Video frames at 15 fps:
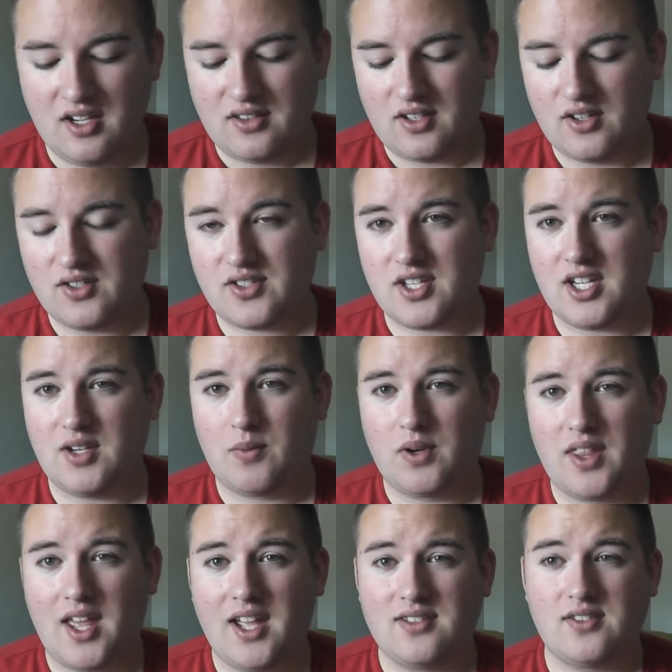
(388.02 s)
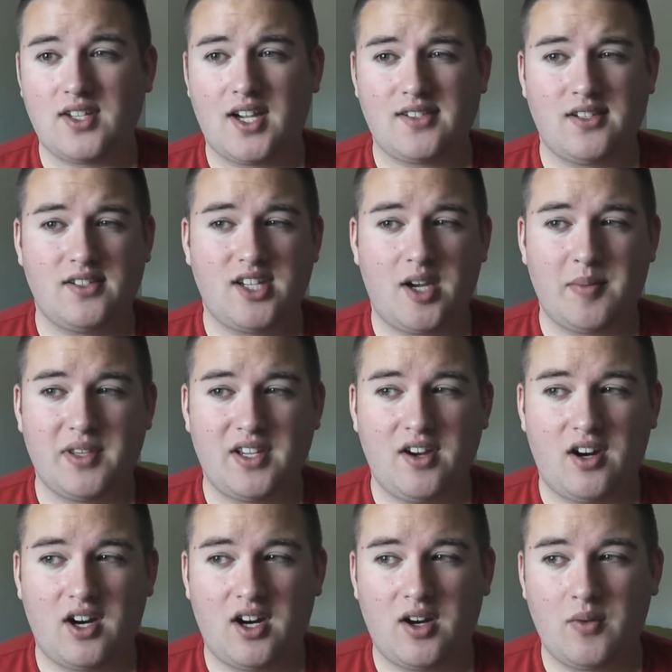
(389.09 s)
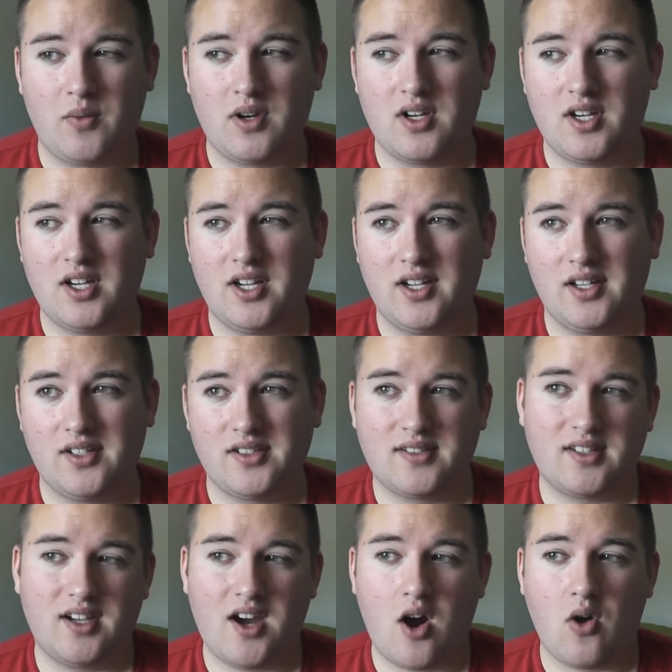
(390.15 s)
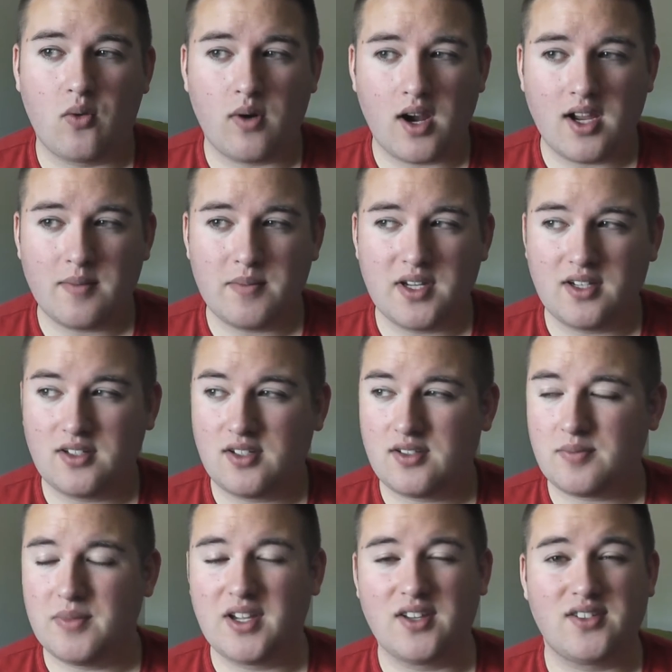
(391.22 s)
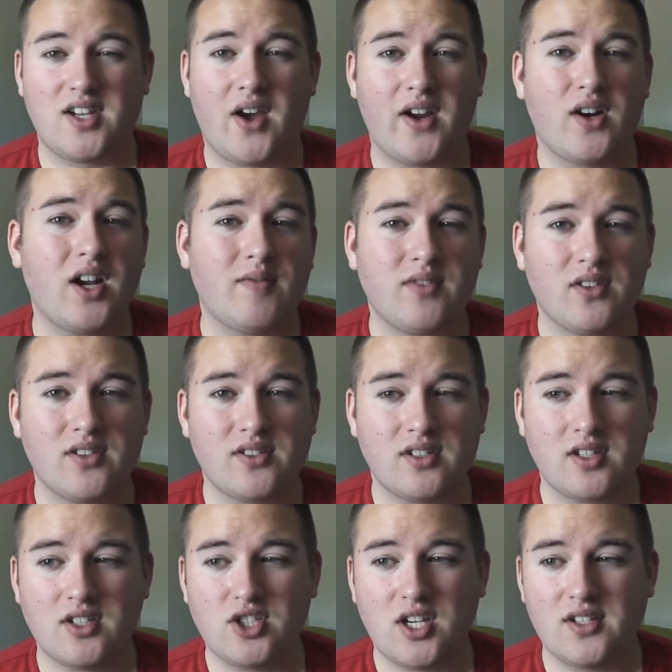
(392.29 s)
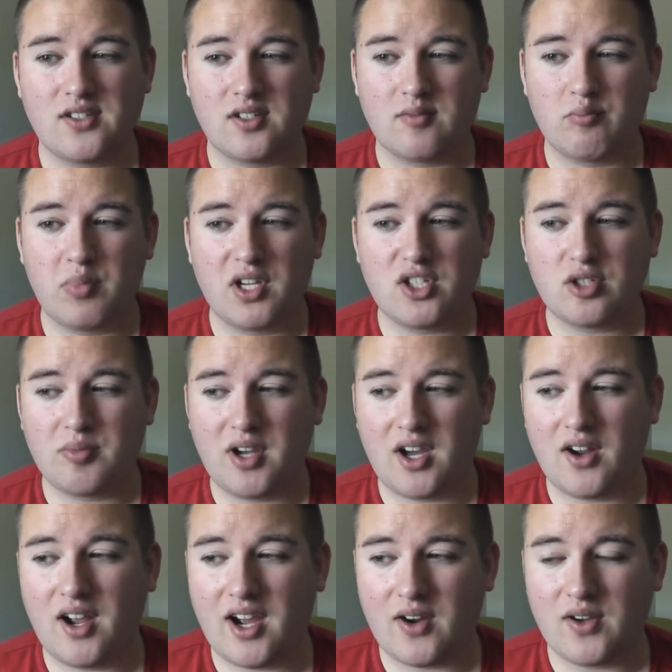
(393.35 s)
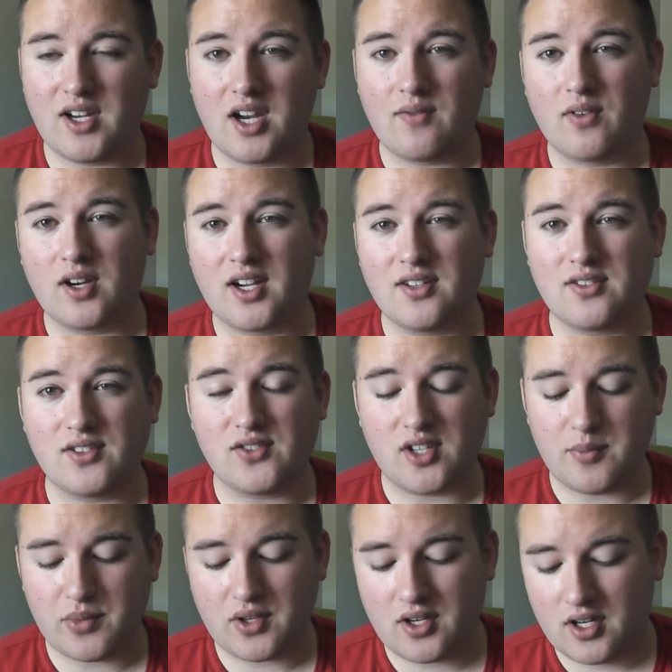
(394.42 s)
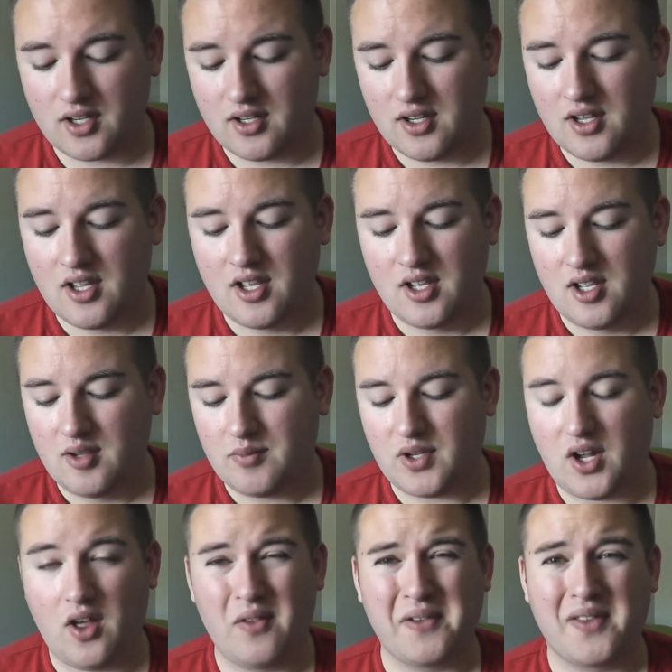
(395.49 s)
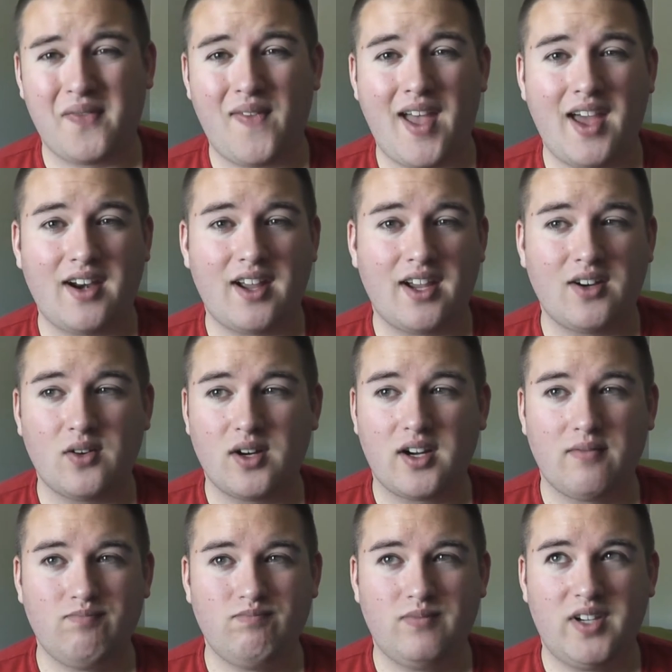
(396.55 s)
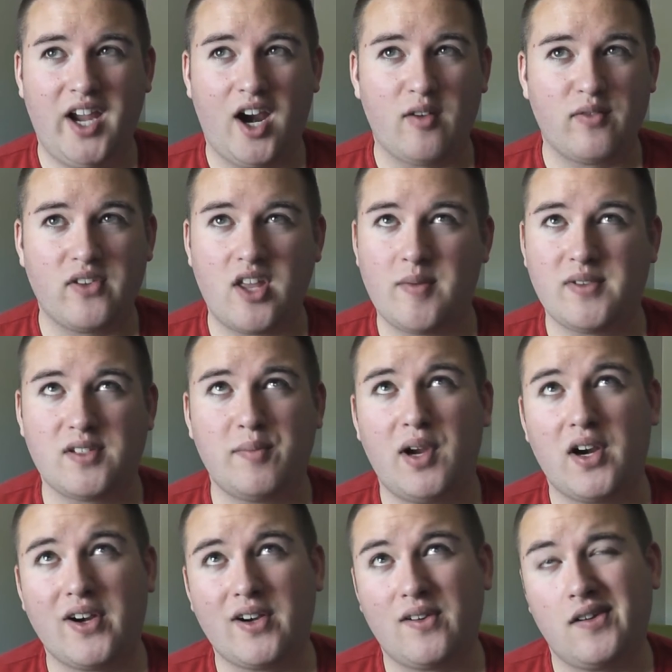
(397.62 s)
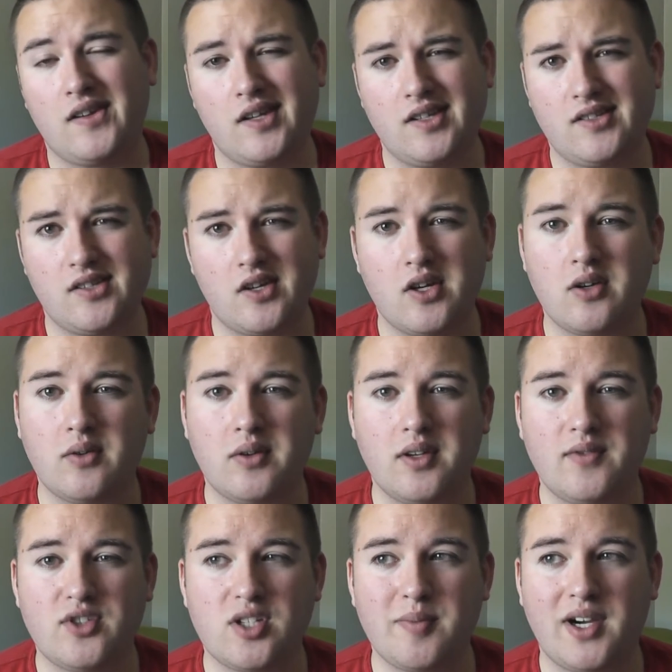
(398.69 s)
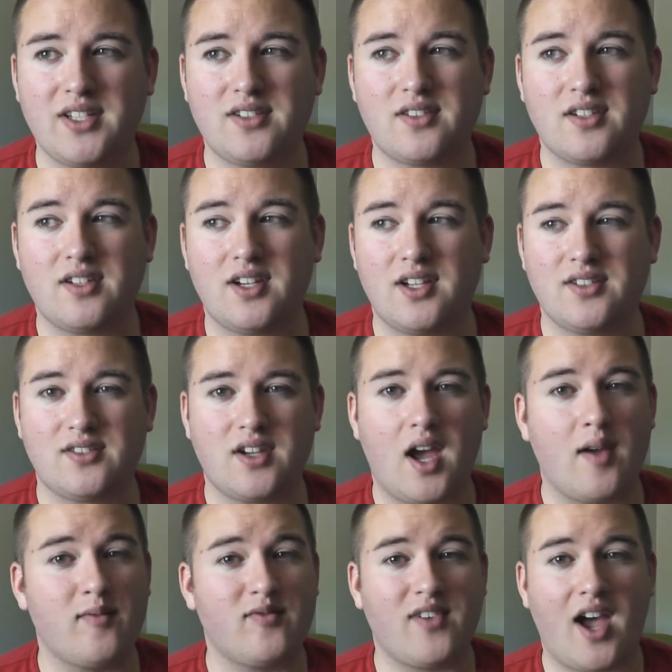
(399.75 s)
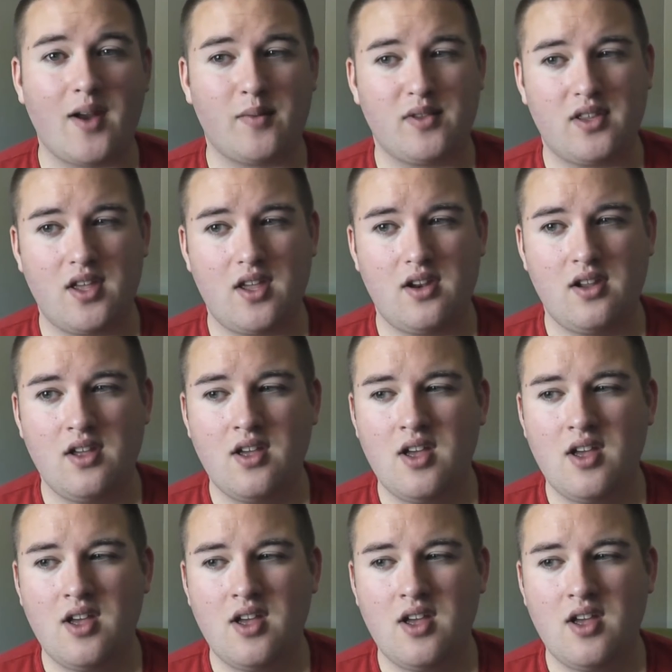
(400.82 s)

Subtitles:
Their scene where they had sex on top of the car was alright, just because now I don't have to listen to Jason bitch about how he never gets to sleep with her. But other than that, I don't care for them as a pairing, really, so if she bites the dust, I'm fine with it.